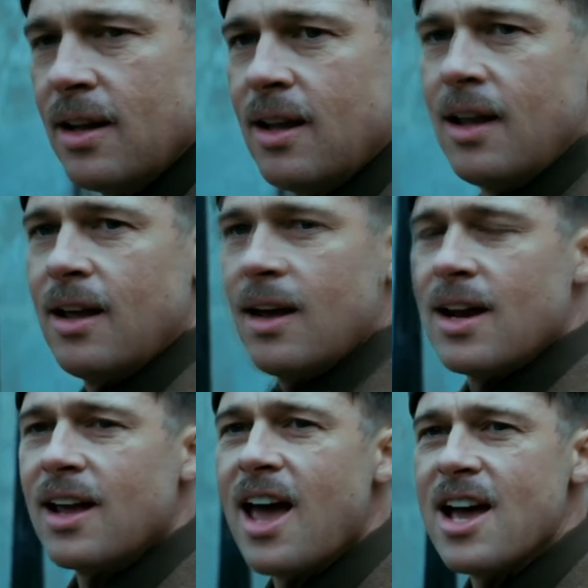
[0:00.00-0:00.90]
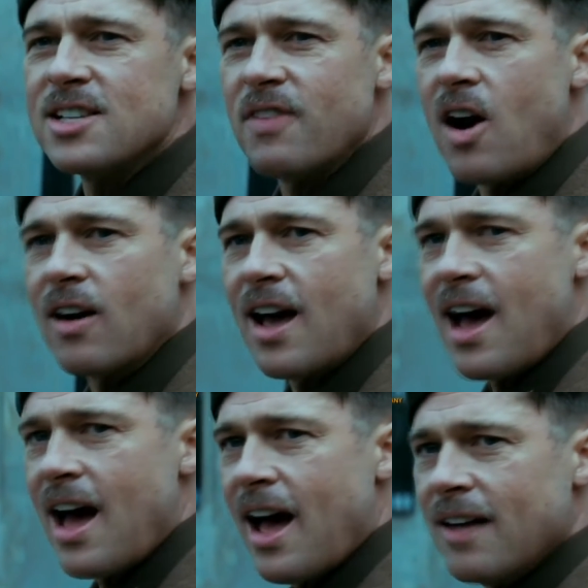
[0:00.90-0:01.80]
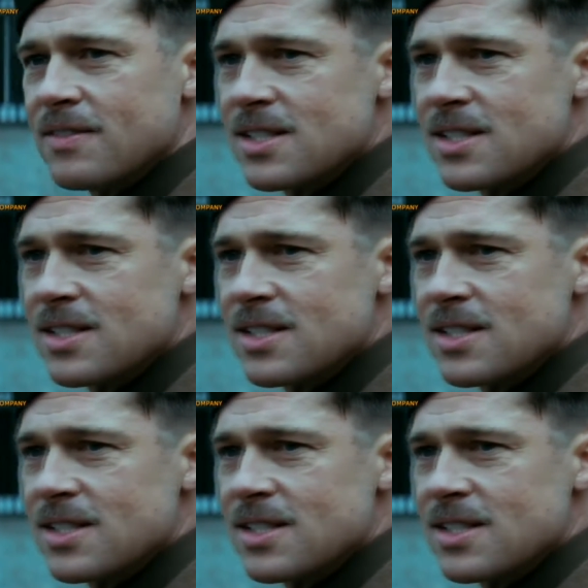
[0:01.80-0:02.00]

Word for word: on the Ranker list of best Tarantino movies is